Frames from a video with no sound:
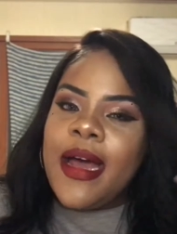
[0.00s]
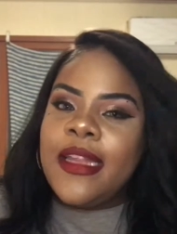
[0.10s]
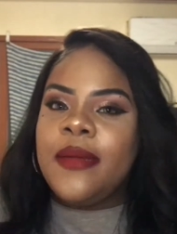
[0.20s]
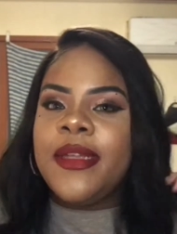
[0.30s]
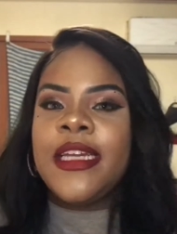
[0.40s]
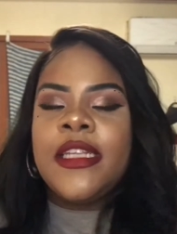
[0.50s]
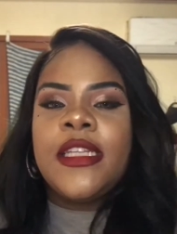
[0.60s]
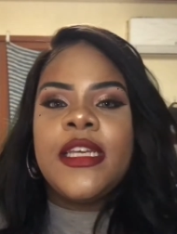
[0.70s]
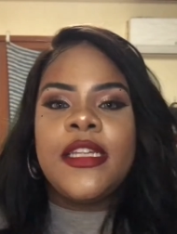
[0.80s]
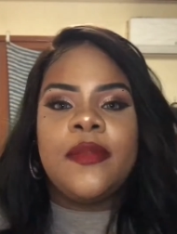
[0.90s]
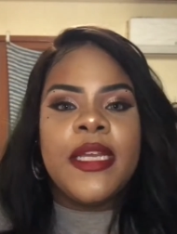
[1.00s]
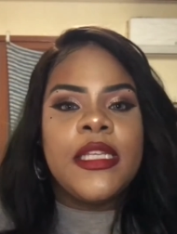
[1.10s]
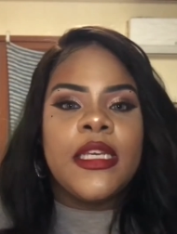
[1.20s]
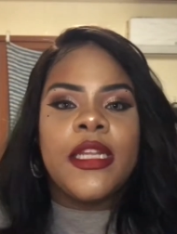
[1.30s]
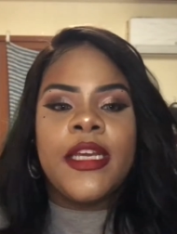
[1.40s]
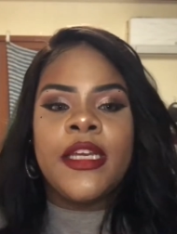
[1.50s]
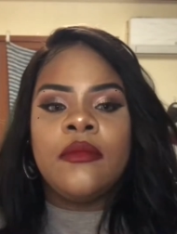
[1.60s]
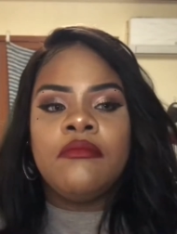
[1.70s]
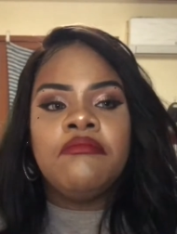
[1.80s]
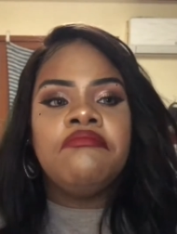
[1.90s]
palette updates, it's basically
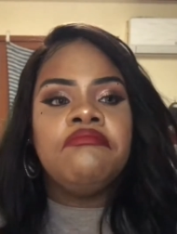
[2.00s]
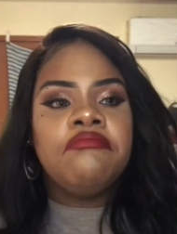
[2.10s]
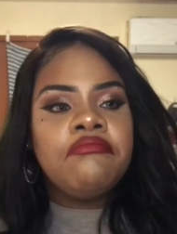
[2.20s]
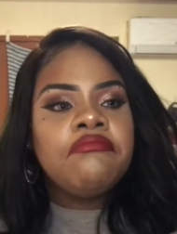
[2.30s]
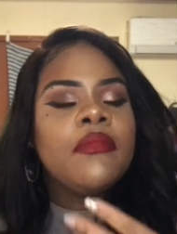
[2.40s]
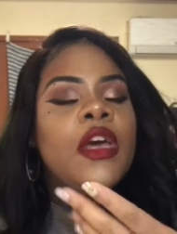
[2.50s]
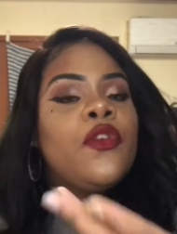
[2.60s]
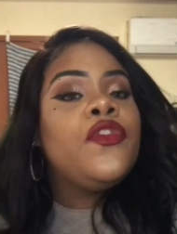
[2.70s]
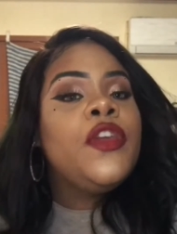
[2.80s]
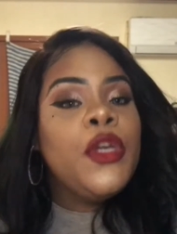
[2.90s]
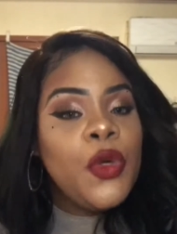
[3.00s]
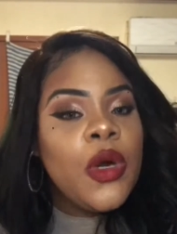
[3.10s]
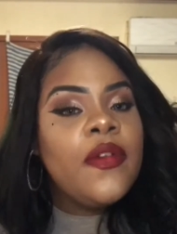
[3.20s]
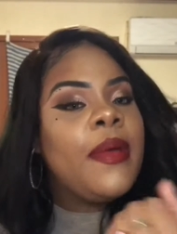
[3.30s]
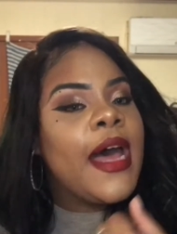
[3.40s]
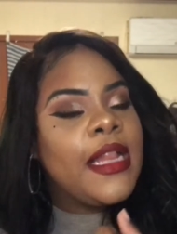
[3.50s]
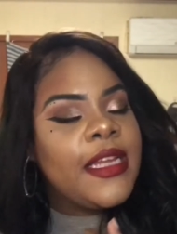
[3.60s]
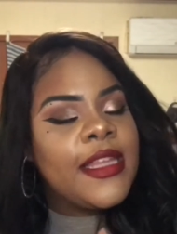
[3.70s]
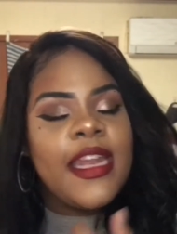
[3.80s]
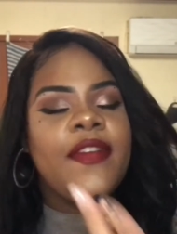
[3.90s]
a review of a
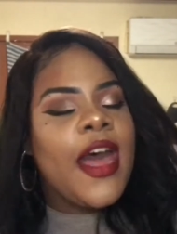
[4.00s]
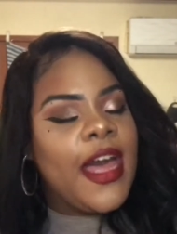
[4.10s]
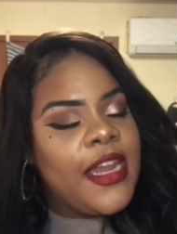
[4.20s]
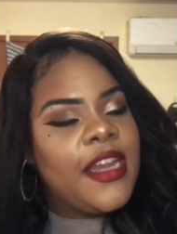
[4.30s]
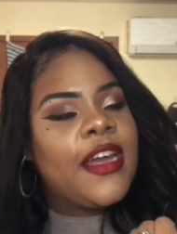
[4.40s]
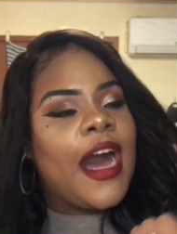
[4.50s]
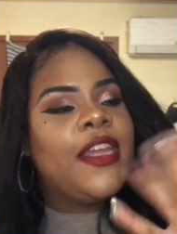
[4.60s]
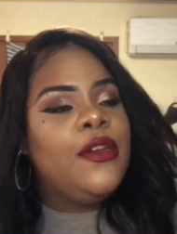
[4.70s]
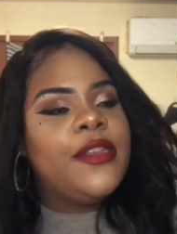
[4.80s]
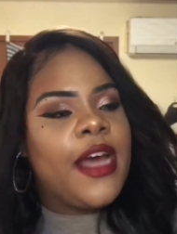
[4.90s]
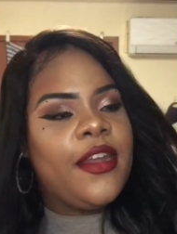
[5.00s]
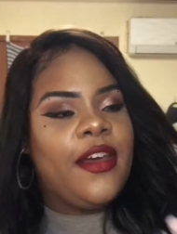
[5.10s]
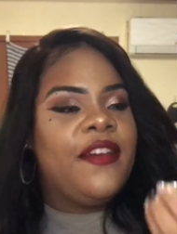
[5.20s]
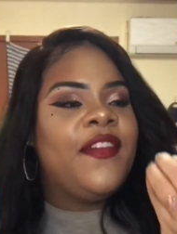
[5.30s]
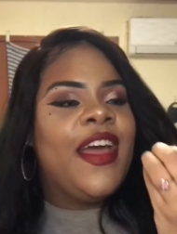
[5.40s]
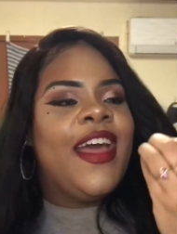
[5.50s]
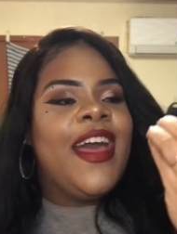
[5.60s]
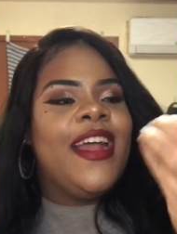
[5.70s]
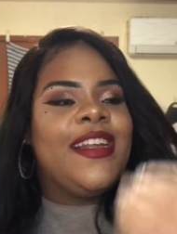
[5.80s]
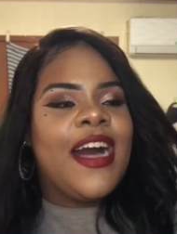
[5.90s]
palette that I've had and got use out of
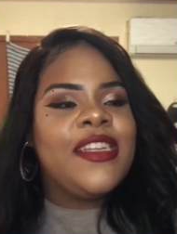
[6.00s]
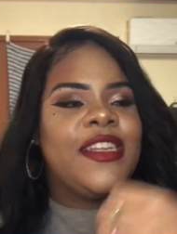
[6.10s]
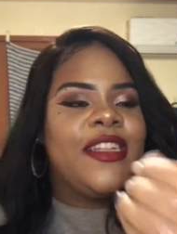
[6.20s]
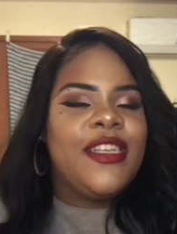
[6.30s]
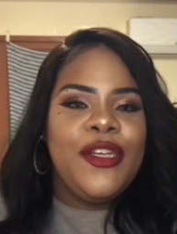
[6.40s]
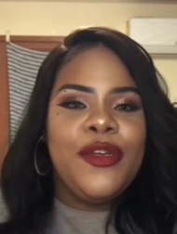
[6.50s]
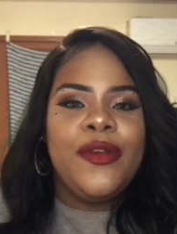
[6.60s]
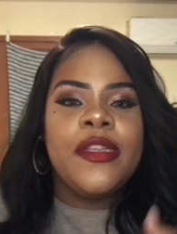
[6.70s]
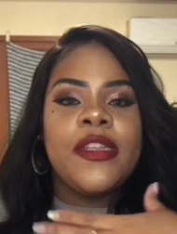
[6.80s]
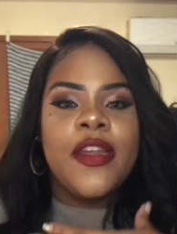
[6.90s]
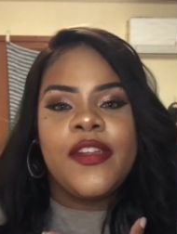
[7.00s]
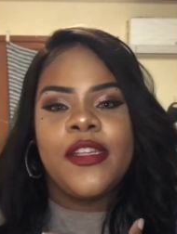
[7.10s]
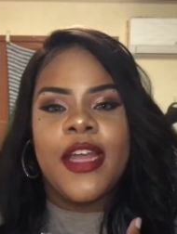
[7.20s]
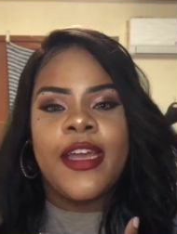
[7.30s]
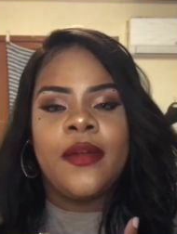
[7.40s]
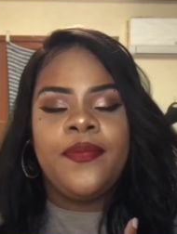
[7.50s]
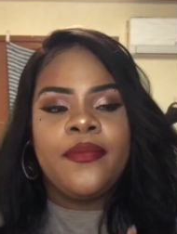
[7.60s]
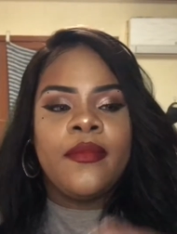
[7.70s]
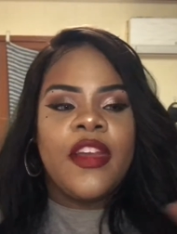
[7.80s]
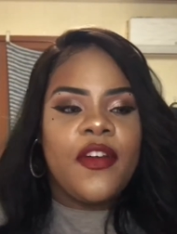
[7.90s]
and constantly use, instead of just like
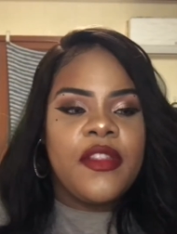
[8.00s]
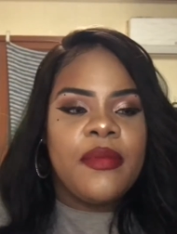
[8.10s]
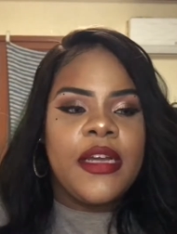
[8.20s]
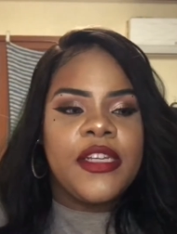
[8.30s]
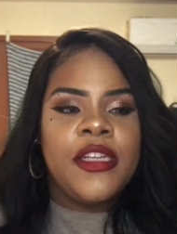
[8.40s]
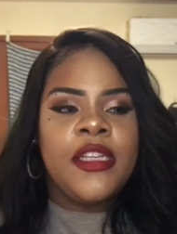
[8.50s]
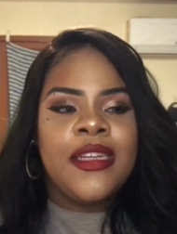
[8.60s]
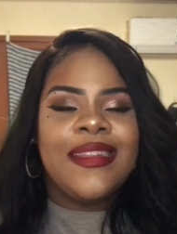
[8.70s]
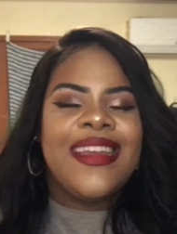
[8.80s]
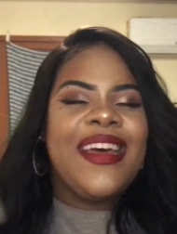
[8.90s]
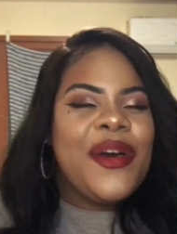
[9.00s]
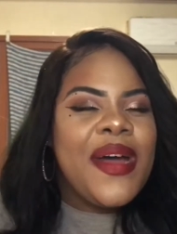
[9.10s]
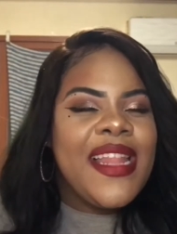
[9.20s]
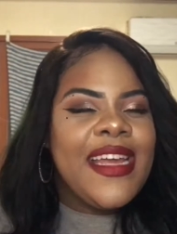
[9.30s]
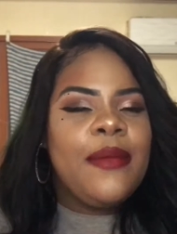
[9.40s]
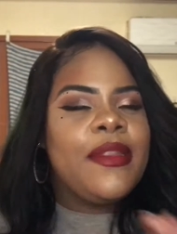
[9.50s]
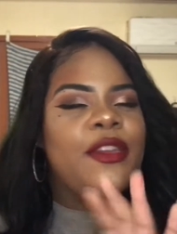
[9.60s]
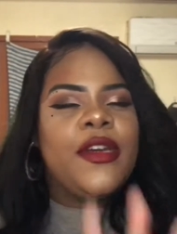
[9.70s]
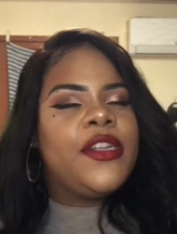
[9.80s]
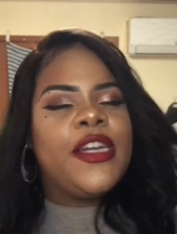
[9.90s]
first impressions, oh I like it, but then
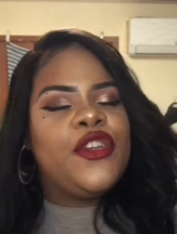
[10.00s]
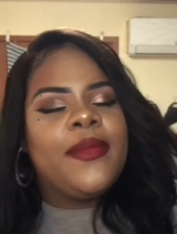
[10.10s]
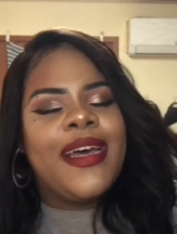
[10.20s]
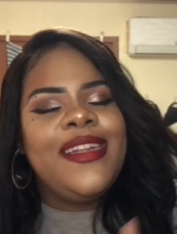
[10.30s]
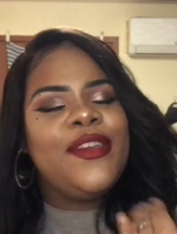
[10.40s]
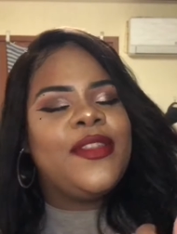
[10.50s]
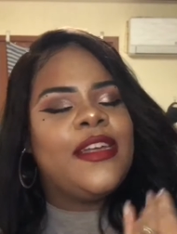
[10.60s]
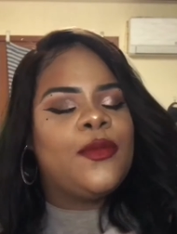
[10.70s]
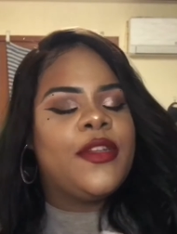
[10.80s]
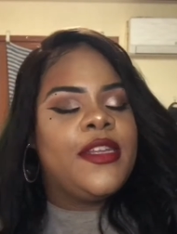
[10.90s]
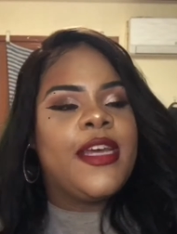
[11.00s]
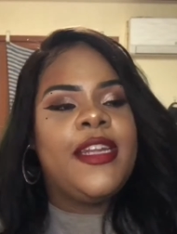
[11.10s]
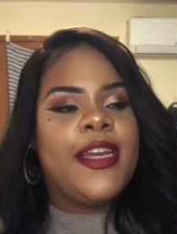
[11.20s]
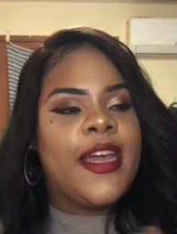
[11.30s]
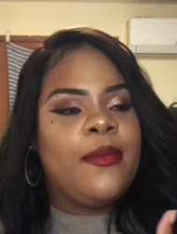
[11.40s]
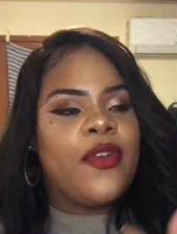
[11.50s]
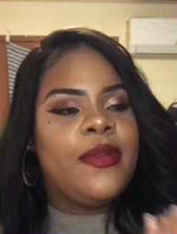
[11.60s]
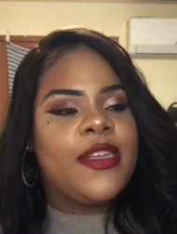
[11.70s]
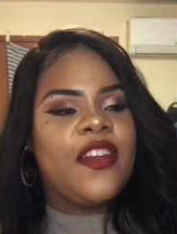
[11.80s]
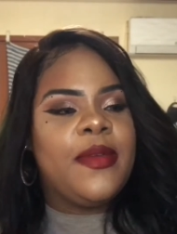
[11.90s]
you can change your mind. So that's where this idea came from,
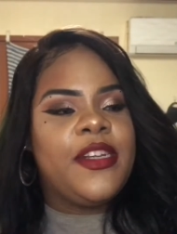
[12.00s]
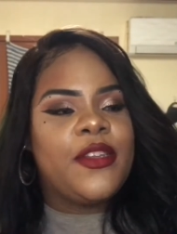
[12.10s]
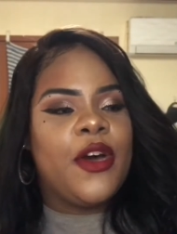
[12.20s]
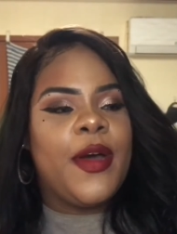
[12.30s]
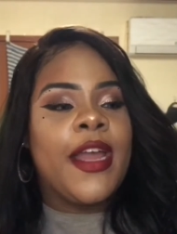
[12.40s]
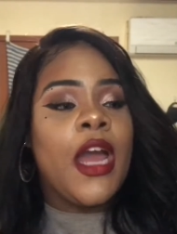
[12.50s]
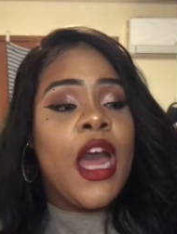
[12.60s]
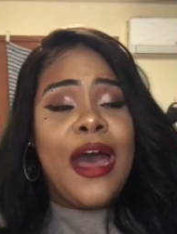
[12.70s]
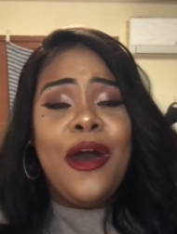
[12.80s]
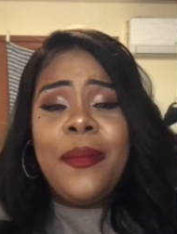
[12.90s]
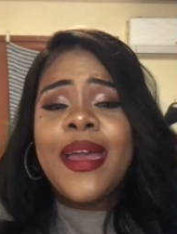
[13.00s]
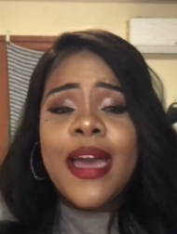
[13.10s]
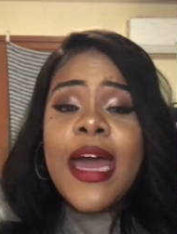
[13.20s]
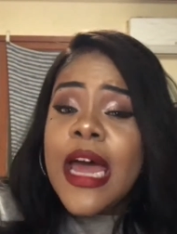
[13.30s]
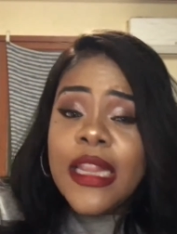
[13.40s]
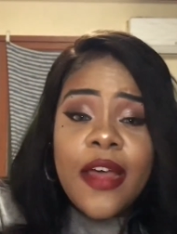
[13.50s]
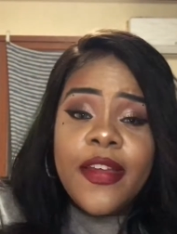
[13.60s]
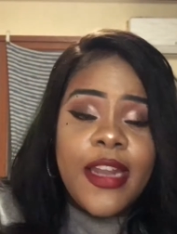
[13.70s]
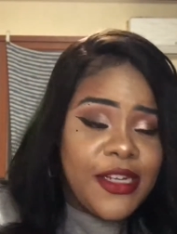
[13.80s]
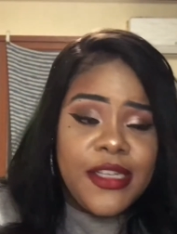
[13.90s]
instead of me just going, oh my god I love
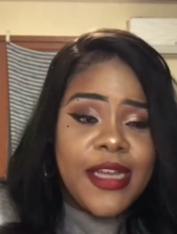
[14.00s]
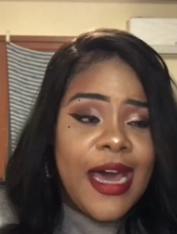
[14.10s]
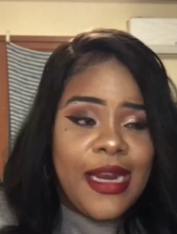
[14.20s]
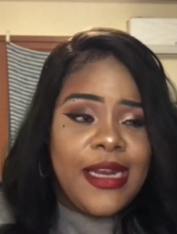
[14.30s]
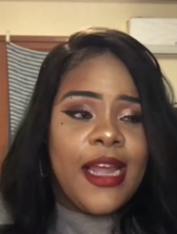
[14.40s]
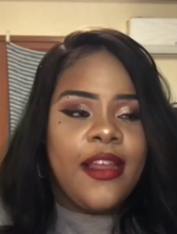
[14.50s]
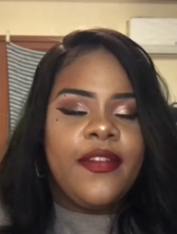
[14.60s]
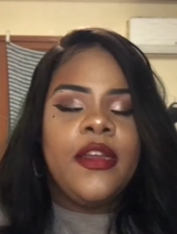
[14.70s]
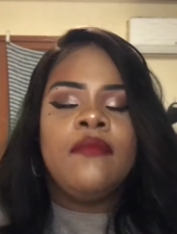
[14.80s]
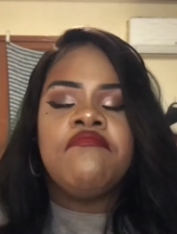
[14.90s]
it, I just got it and I love it.